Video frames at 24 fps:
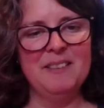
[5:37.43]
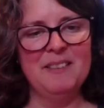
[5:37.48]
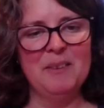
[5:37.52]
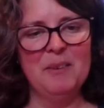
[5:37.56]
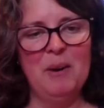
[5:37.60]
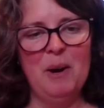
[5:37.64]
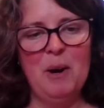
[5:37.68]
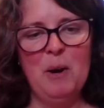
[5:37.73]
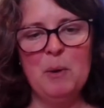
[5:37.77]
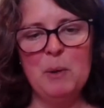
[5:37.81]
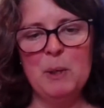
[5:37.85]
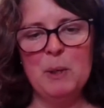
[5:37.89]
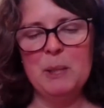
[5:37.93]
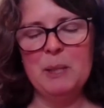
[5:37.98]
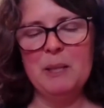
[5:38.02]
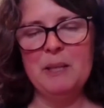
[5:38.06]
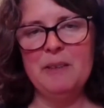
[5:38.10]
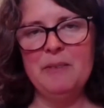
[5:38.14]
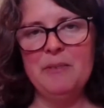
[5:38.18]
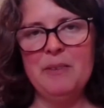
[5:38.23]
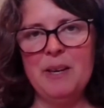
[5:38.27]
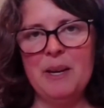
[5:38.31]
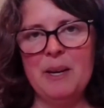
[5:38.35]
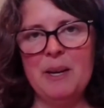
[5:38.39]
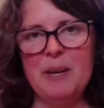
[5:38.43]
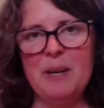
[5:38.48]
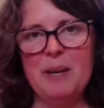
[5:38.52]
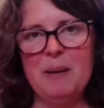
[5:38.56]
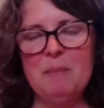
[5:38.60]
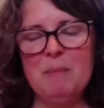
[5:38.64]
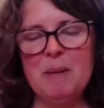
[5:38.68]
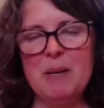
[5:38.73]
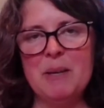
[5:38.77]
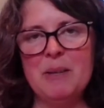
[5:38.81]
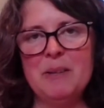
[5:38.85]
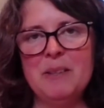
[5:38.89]
how could life get any
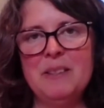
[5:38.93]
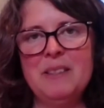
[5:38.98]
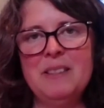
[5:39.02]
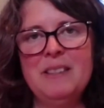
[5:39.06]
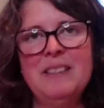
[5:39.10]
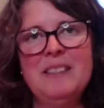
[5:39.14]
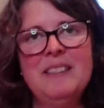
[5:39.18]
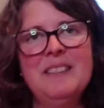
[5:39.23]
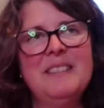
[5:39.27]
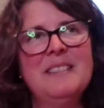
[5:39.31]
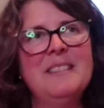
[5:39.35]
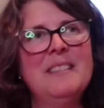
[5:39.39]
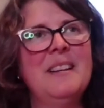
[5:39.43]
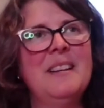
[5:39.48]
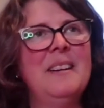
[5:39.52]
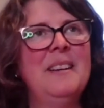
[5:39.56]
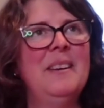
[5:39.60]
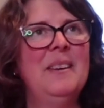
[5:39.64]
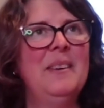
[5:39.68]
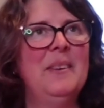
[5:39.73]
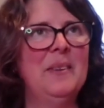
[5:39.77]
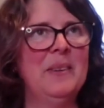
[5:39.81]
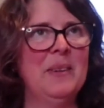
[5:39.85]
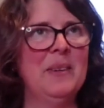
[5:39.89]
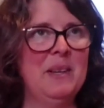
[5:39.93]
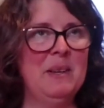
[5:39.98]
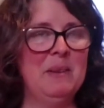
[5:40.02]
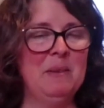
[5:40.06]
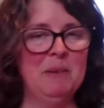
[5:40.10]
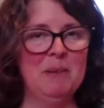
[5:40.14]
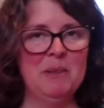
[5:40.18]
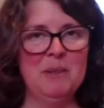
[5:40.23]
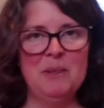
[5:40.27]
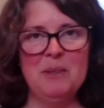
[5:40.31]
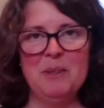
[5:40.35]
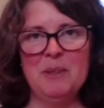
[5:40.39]
better than this? Or I
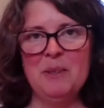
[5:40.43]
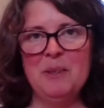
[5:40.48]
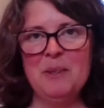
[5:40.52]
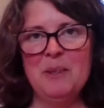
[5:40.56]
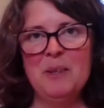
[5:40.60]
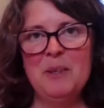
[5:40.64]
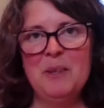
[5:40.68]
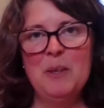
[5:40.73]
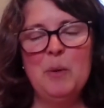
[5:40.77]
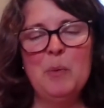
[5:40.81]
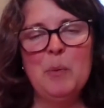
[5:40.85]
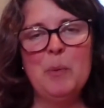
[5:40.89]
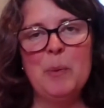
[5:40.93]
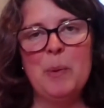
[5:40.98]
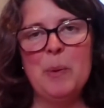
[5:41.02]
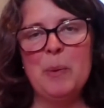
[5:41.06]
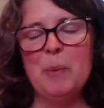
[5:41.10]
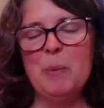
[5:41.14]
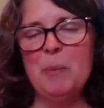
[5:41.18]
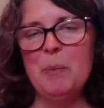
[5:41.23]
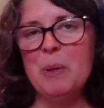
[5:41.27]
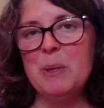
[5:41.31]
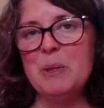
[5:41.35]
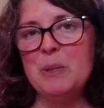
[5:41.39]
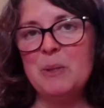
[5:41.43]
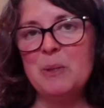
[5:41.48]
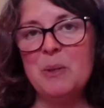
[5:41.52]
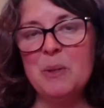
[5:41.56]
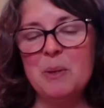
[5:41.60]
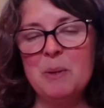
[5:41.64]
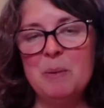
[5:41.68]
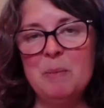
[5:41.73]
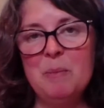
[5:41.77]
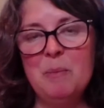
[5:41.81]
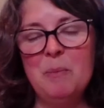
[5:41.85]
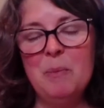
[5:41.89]
wonder what's
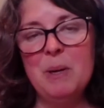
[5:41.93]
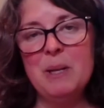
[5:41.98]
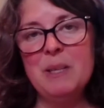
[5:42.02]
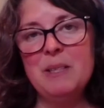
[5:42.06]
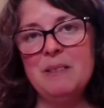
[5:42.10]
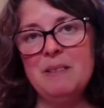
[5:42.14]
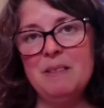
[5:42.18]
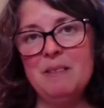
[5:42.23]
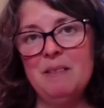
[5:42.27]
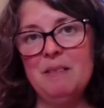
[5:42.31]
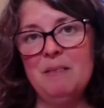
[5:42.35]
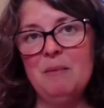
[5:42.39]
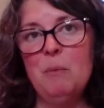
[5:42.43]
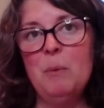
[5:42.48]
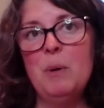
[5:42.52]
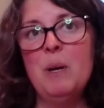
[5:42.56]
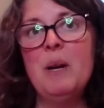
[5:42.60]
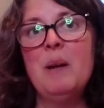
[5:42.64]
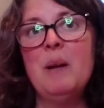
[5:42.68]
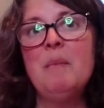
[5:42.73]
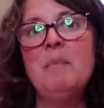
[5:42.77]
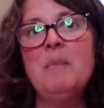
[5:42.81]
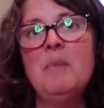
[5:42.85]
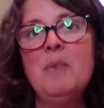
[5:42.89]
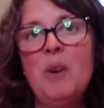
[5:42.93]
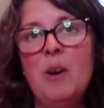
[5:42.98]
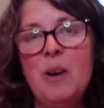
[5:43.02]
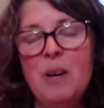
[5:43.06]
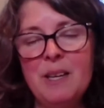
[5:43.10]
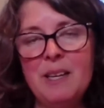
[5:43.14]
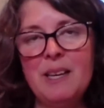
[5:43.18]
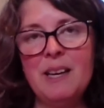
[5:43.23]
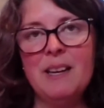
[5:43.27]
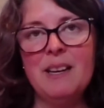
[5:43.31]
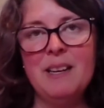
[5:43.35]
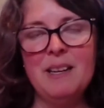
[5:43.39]
good, what I'm
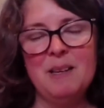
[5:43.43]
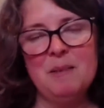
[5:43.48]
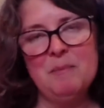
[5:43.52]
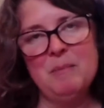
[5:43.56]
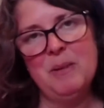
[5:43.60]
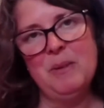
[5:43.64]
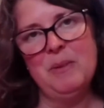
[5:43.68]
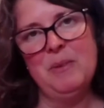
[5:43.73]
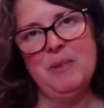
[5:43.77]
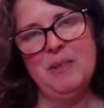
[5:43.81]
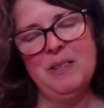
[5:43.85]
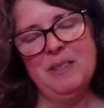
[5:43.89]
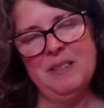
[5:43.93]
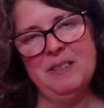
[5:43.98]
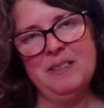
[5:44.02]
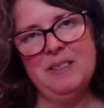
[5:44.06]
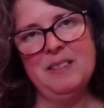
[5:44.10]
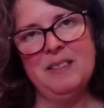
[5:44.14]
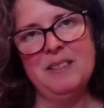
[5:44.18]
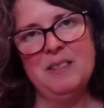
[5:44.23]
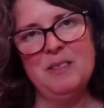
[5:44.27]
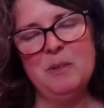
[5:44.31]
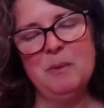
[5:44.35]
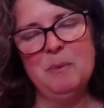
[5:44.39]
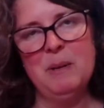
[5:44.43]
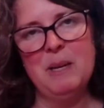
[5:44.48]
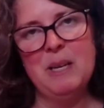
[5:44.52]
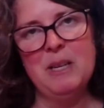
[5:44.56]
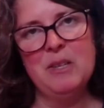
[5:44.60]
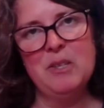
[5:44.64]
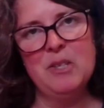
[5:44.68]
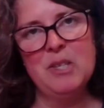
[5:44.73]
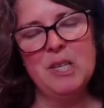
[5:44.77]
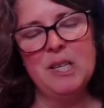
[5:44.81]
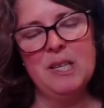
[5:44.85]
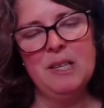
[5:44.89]
not getting about this
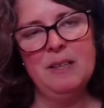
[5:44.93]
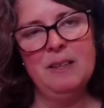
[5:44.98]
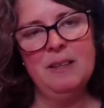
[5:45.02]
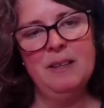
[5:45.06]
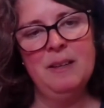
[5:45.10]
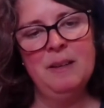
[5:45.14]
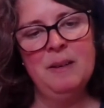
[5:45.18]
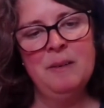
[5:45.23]
situation.